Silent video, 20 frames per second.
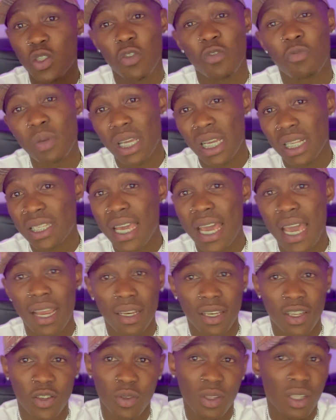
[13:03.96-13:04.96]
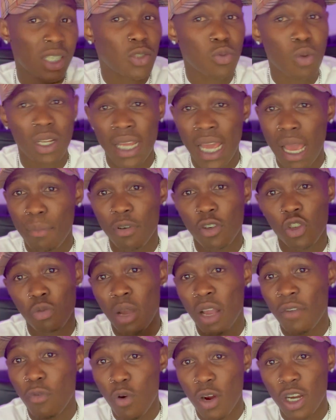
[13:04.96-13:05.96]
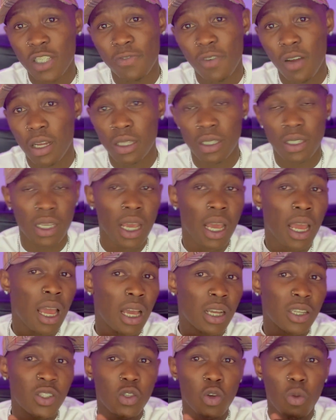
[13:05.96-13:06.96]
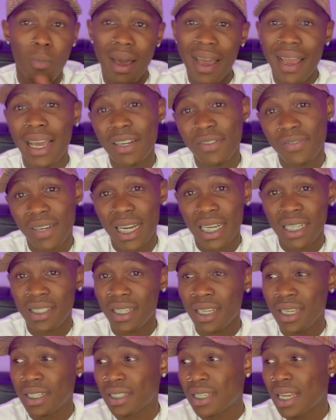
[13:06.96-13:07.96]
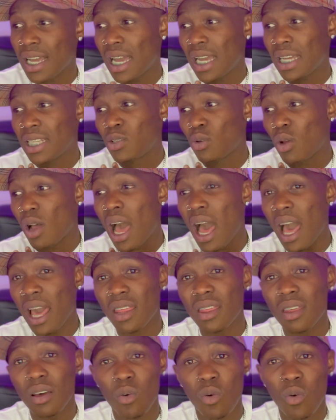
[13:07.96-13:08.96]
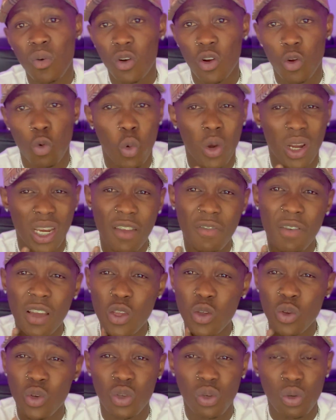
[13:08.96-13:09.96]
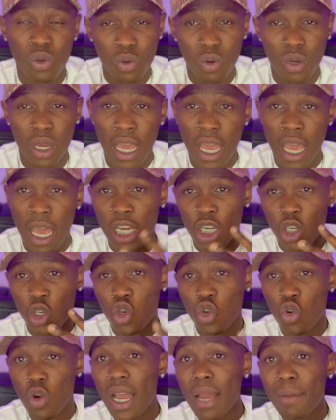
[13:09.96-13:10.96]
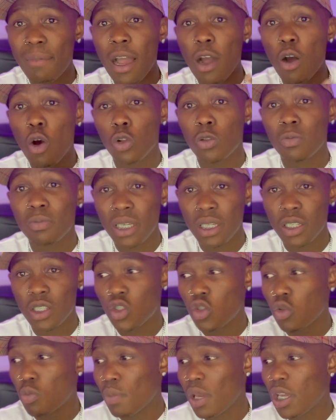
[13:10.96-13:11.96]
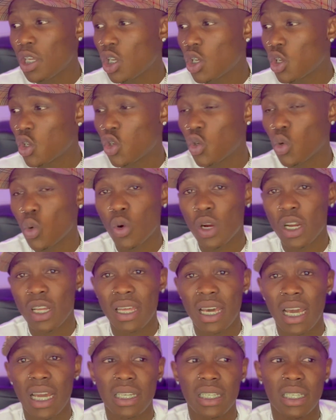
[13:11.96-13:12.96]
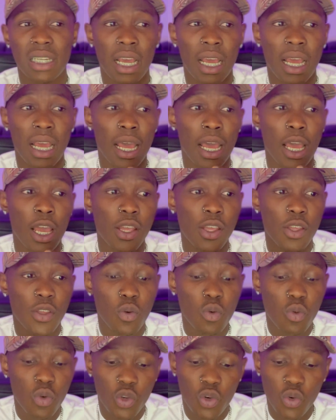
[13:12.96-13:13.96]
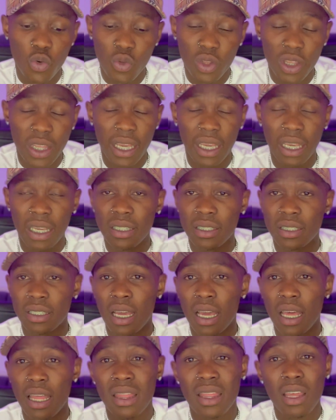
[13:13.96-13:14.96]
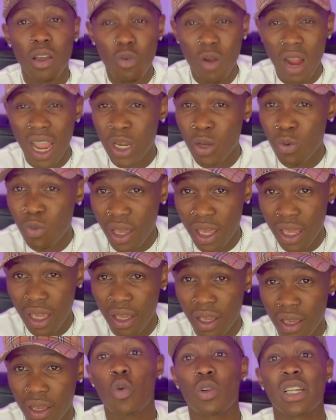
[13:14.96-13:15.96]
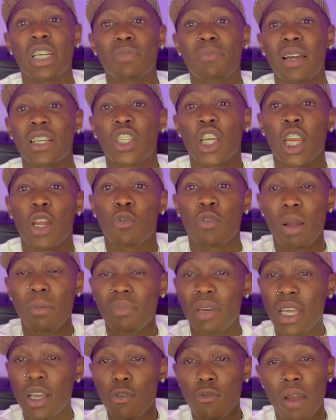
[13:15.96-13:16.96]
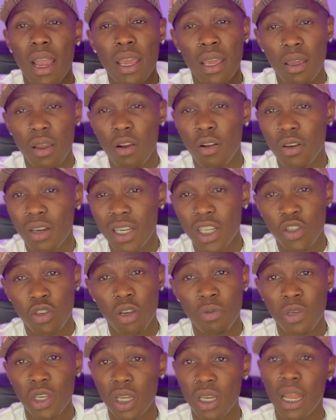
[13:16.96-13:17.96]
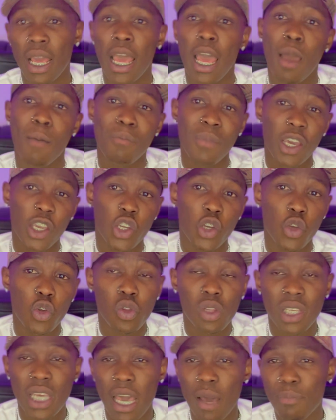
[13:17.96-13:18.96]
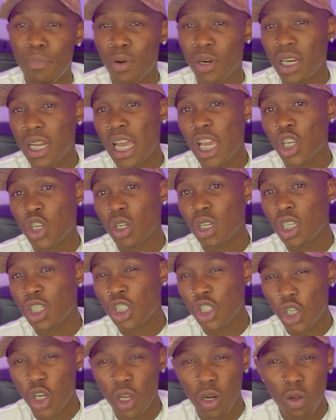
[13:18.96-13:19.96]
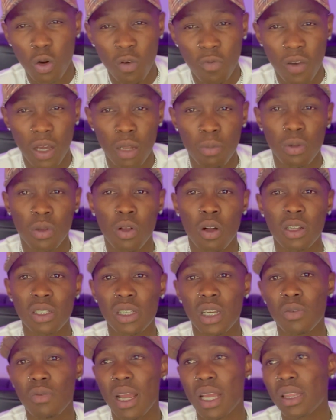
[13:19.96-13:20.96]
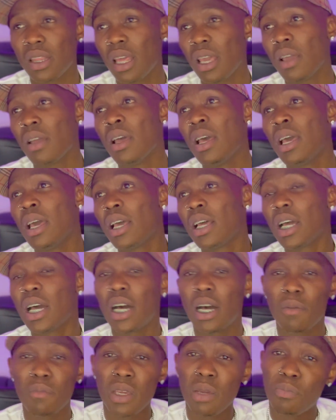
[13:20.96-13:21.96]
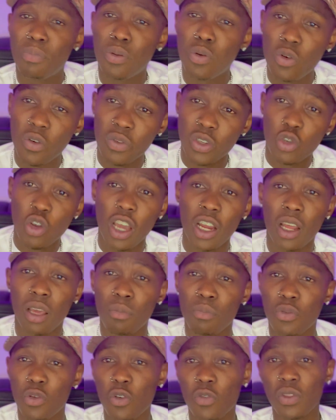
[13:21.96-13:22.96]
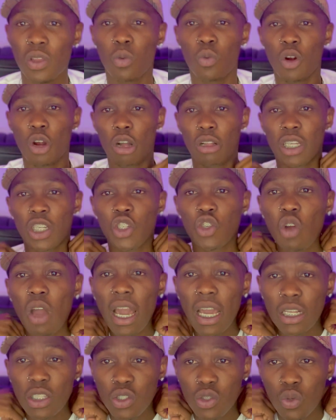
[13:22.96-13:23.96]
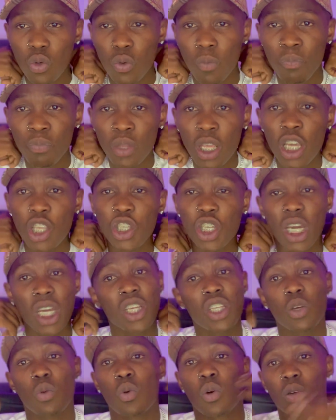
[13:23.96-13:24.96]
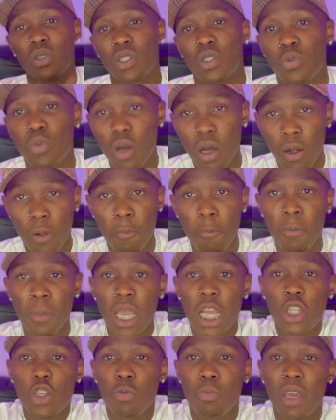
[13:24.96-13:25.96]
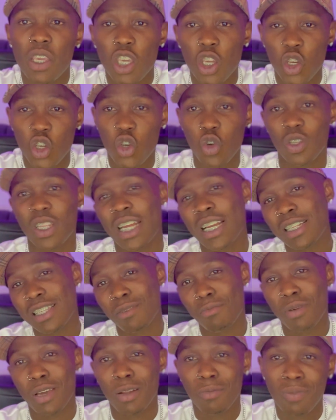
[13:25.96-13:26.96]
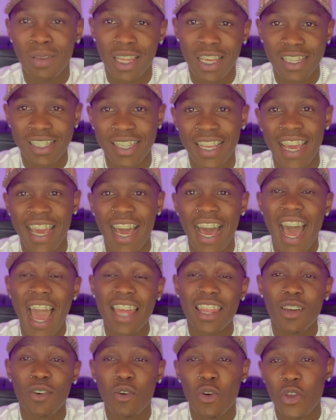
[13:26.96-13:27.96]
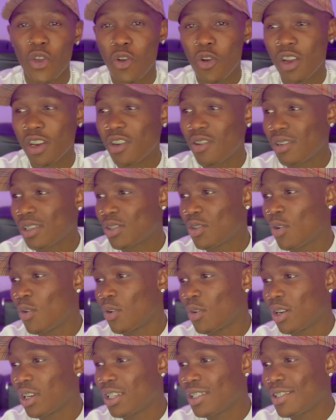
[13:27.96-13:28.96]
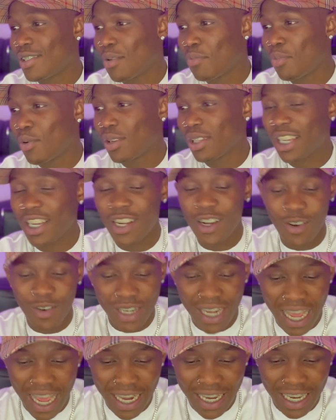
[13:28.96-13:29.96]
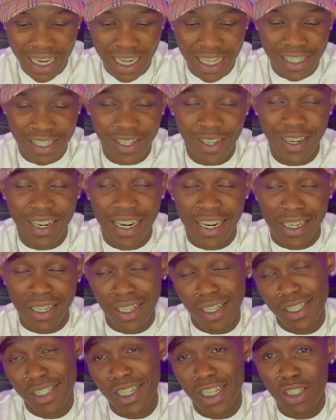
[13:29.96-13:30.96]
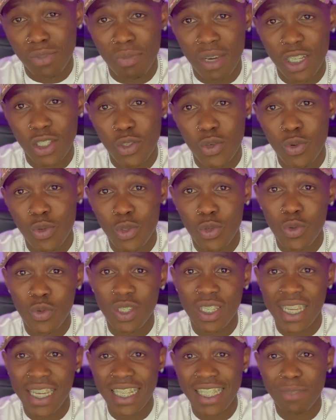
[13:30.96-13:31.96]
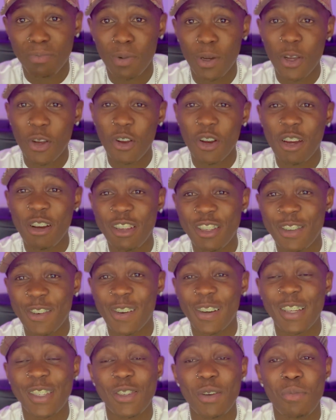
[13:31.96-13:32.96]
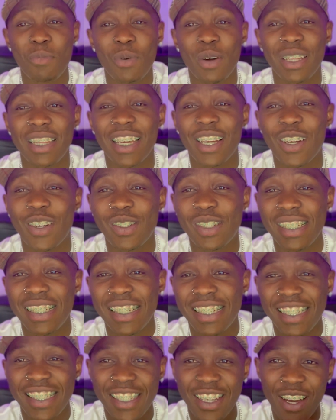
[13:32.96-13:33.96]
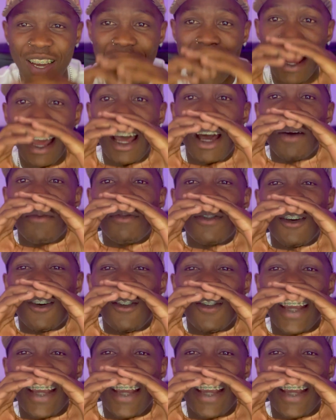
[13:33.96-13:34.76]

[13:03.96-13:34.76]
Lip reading: of being attacked. So that's what happened to my Forex funds. So my advice is, guys, either or, whatever you do, try by all means to making sure that you do things the right way. Oh, there's my Telegram link right here in the description. Make sure you tap on it. I actually share a lot of valuable content right there. Trying to improve the world and trying to change the world as well, to making sure that it's a better place. Either or, you already know what's going on. This is your boy the GOAT, Andy Lazar. That's just my 2 cents, but you already know what's going on. It's your boy the GOAT in this pro